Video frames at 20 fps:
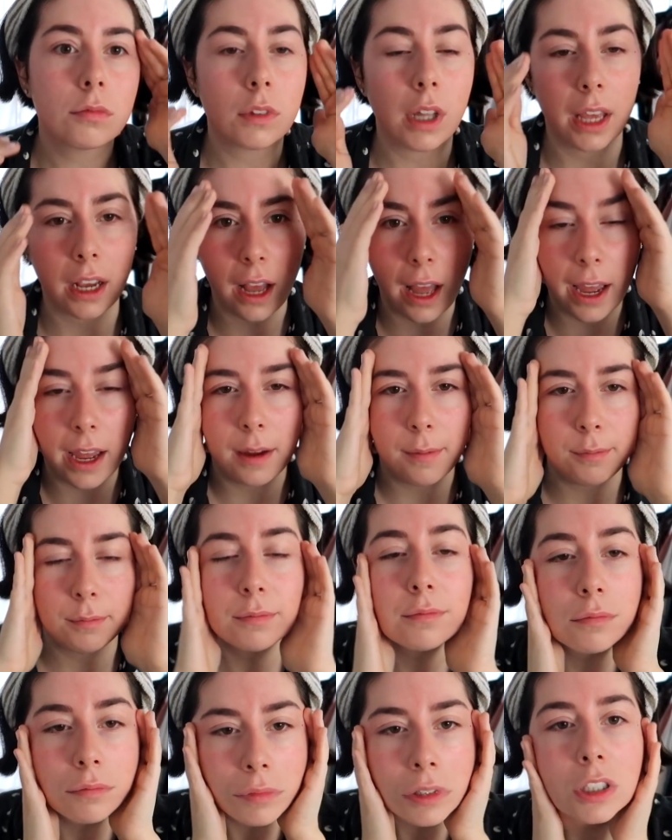Like, I
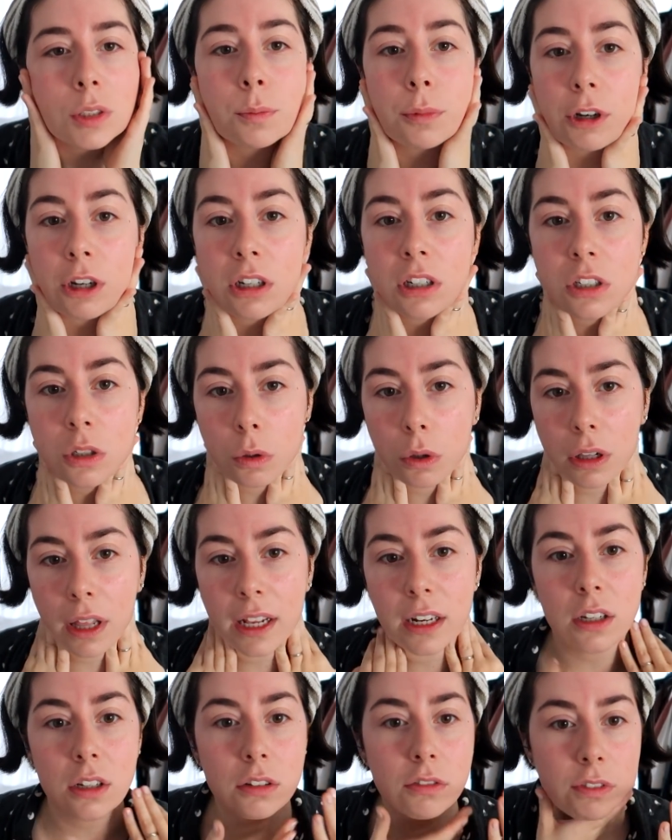am spiritual,
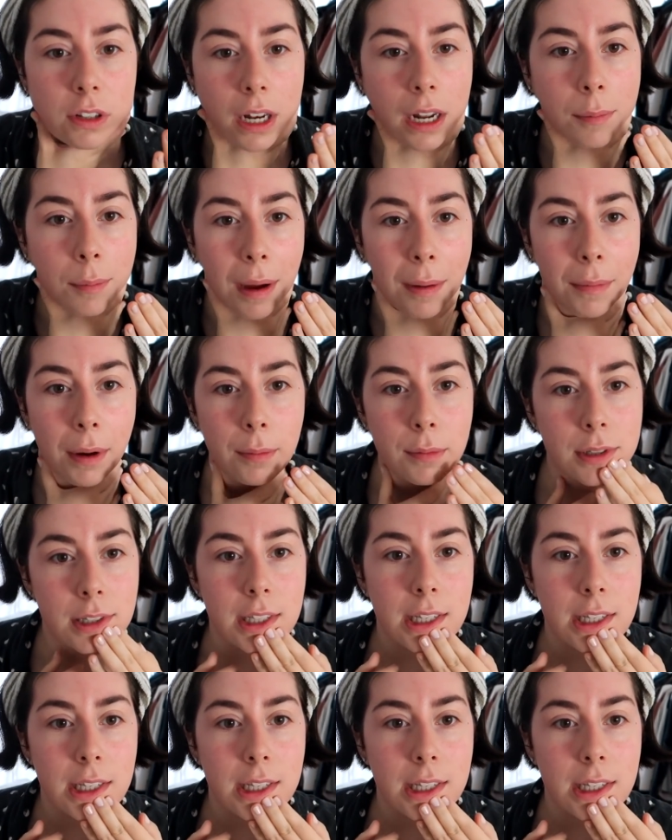I do feel like my mum